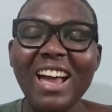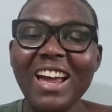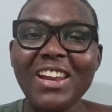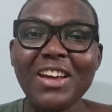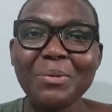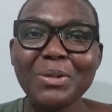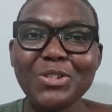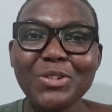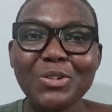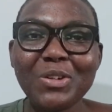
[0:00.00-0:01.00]
and I
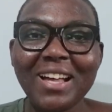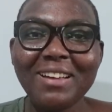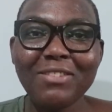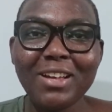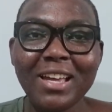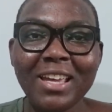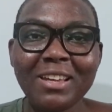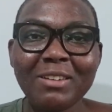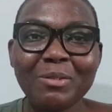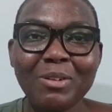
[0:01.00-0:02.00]
wish you all have
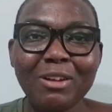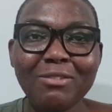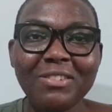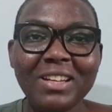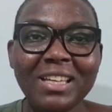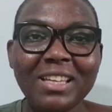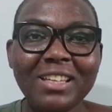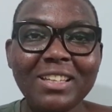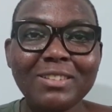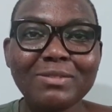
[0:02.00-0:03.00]
a
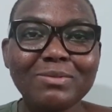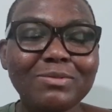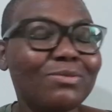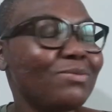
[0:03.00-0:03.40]
lovely,